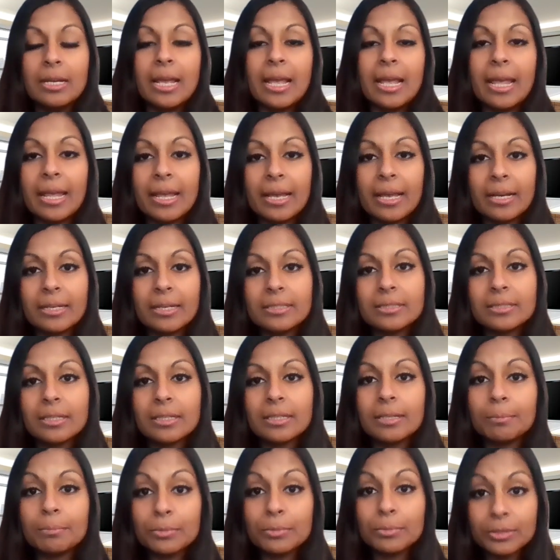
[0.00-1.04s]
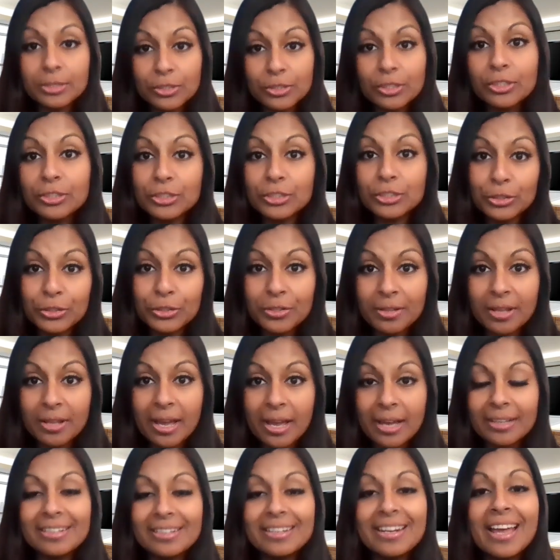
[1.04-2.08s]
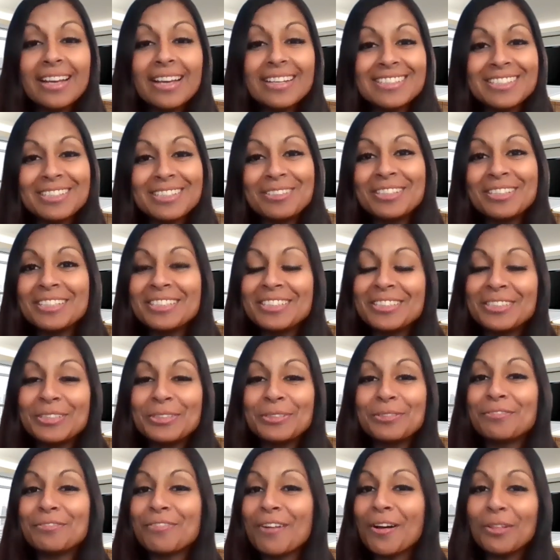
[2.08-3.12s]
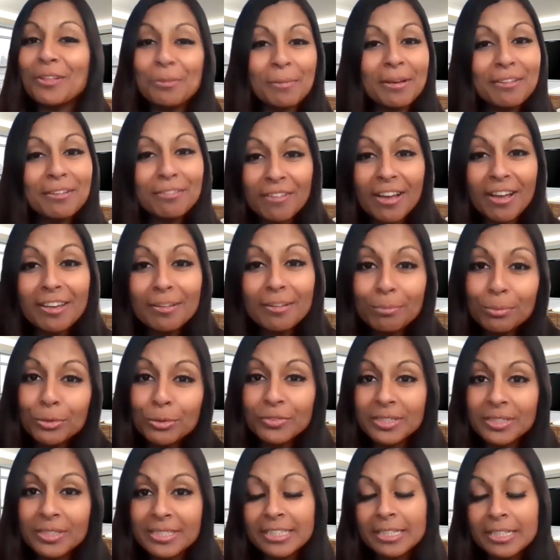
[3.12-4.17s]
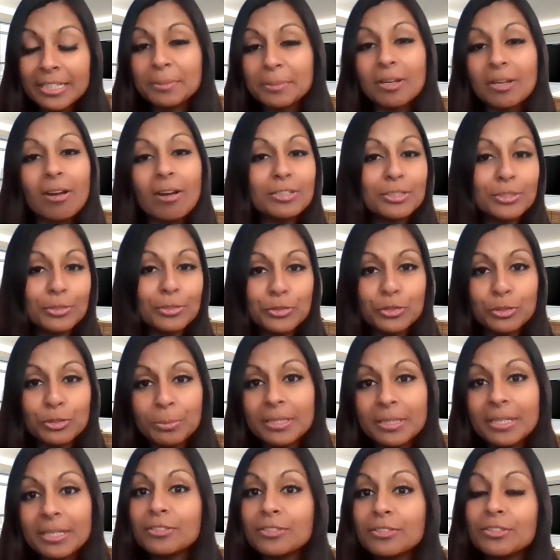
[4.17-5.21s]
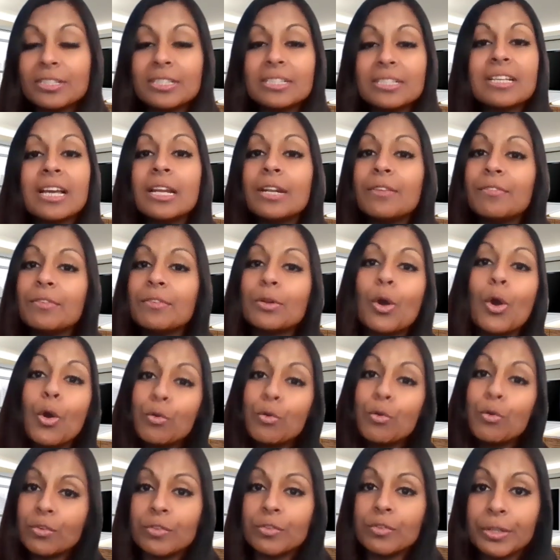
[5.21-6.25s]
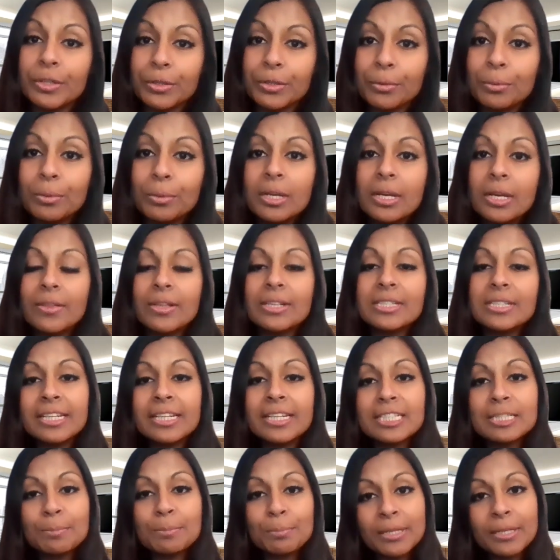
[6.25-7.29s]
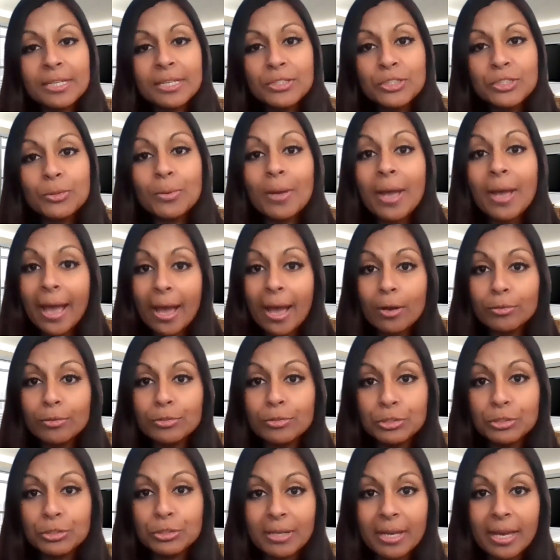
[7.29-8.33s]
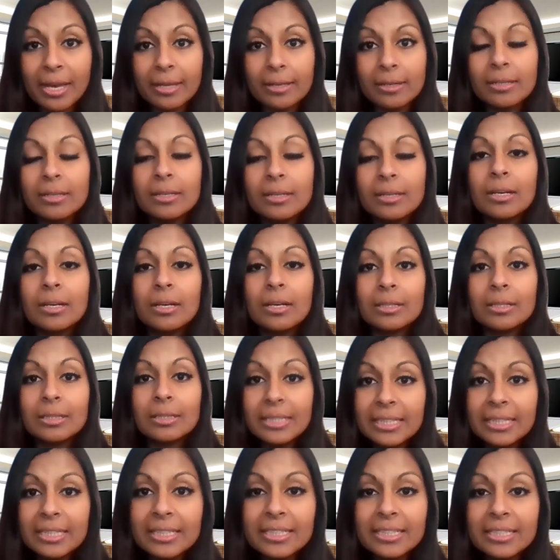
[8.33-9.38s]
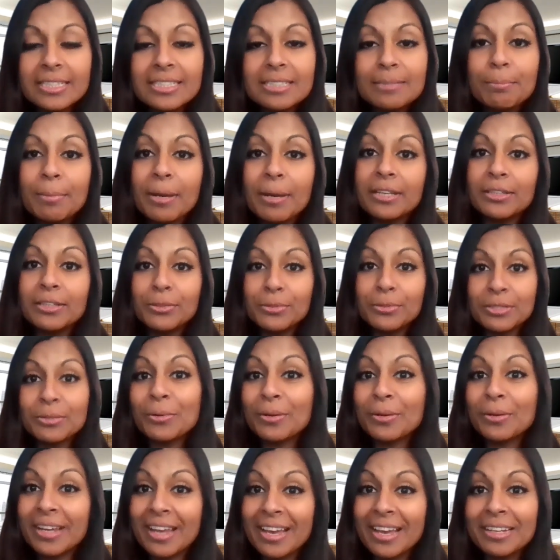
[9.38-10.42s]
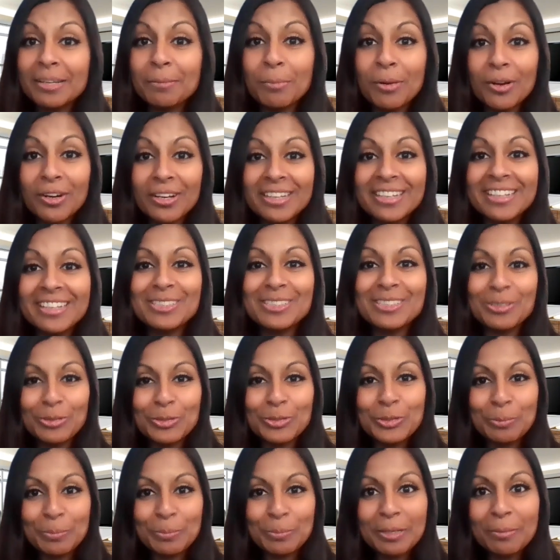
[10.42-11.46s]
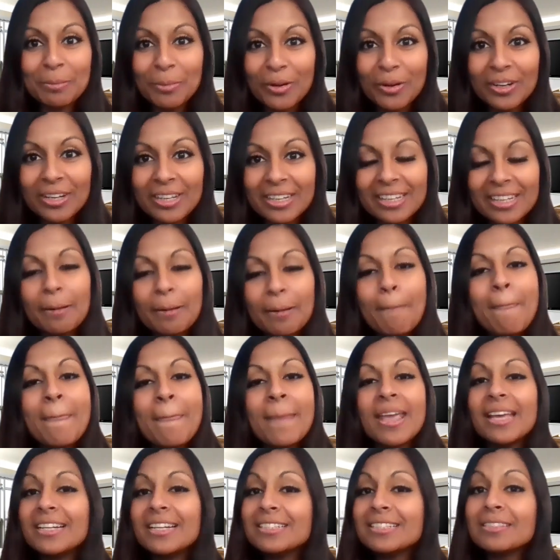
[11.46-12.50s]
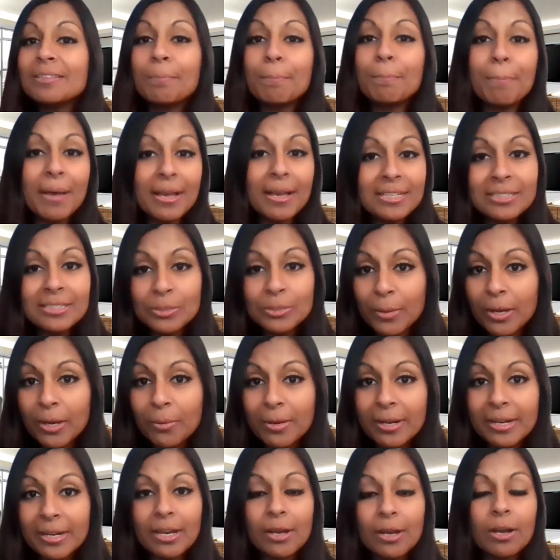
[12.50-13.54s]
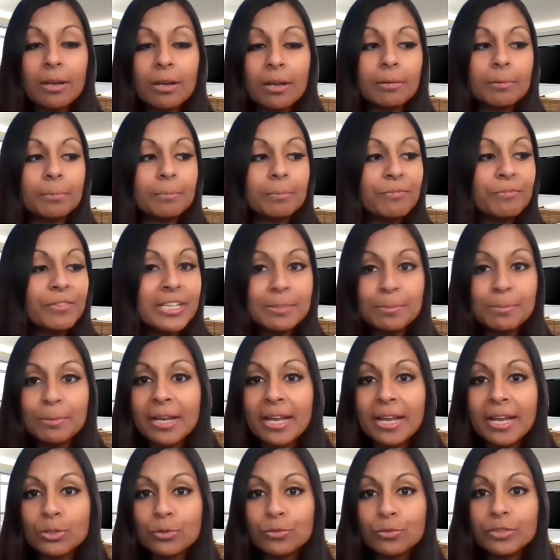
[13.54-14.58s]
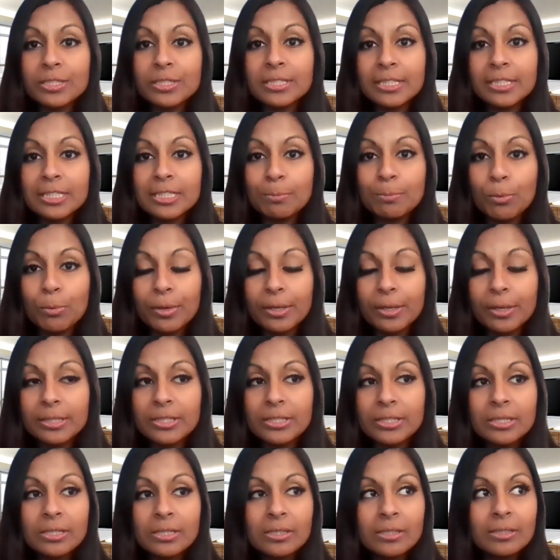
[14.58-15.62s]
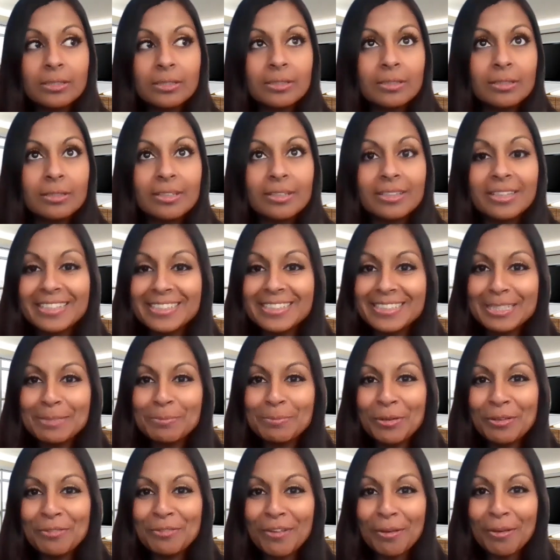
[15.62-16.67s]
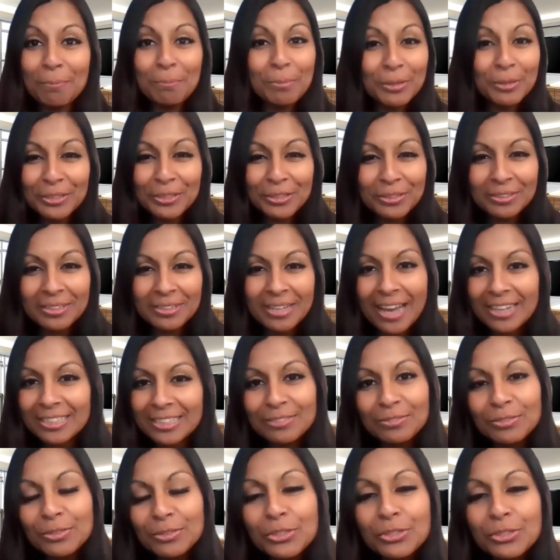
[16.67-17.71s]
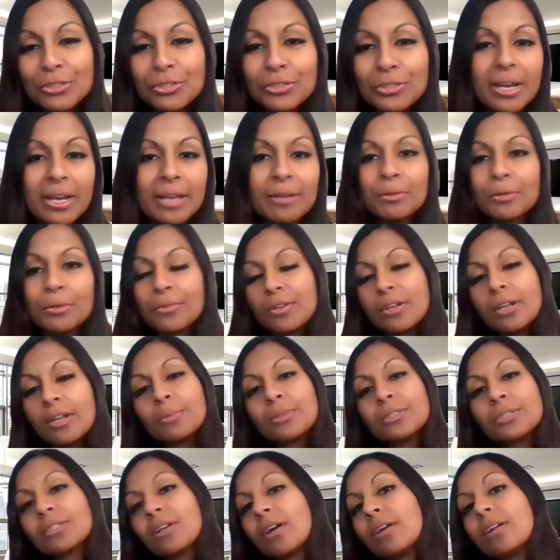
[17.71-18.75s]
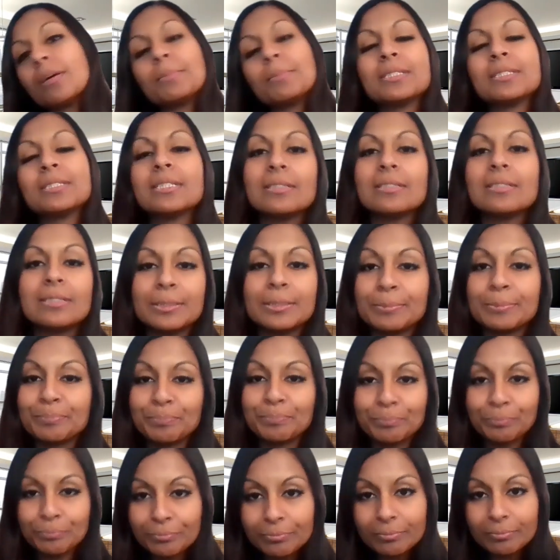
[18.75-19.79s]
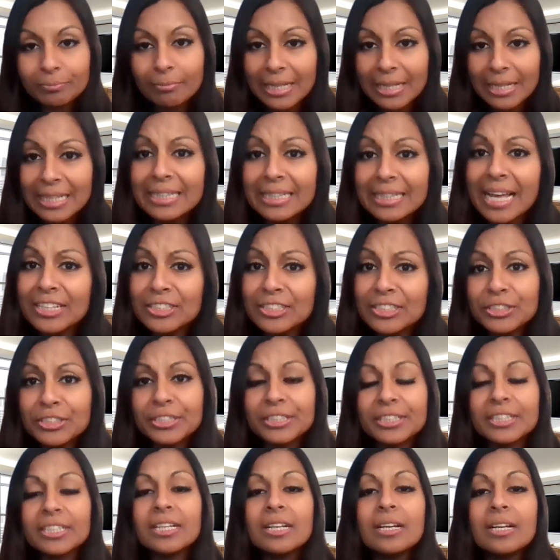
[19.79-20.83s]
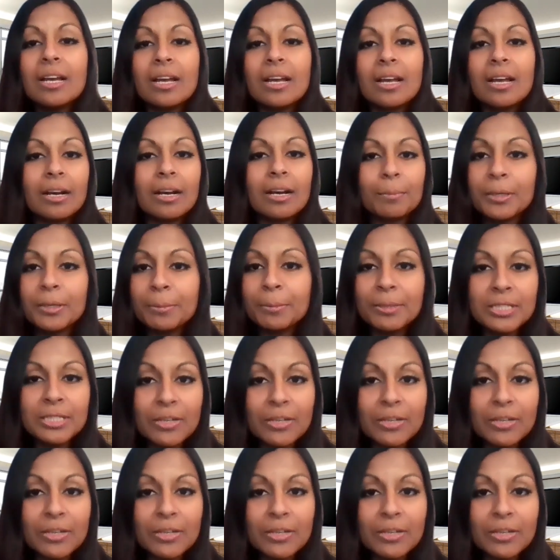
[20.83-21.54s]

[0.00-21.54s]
and start to learn that. Next, you need to follow my 5 proven tips on social media. So this is kind of an overview. It's going to explain to you how to get leads by using organic marketing and social media marketing. It is the best way right now. Facebook has over 6.5 billion active users, or I don't know, the number's gone up since last year. Pretty much